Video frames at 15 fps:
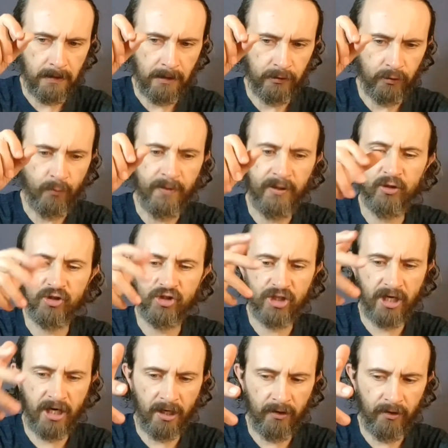I don't mean to
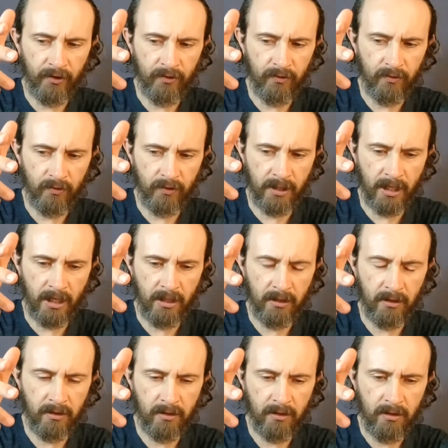scare you, okay?
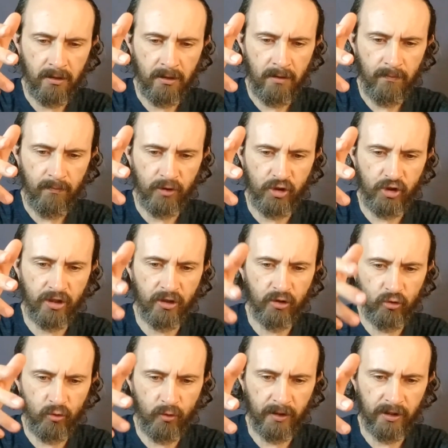But you can
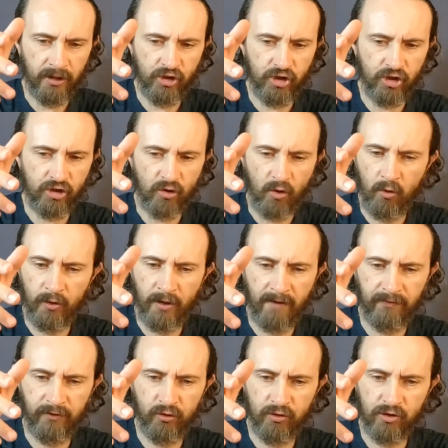do it. It's just all you
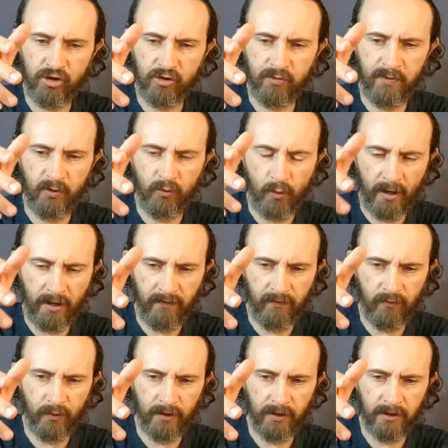have to do is just be ready
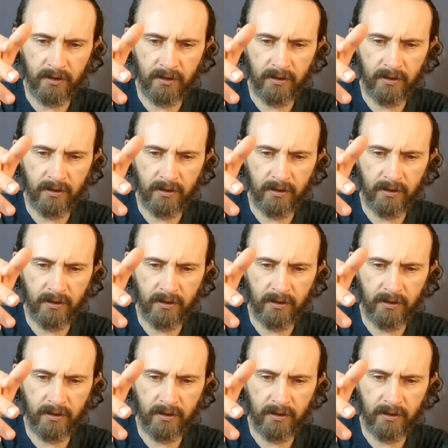for it.